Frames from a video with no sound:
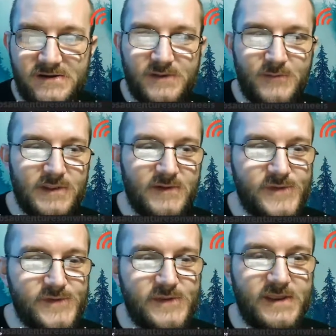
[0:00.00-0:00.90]
Should be the
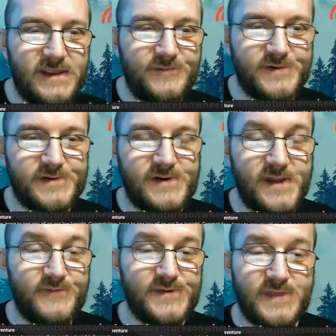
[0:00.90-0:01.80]
rest of the day for sure.
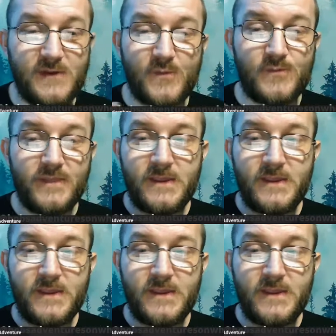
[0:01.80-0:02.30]
I've just got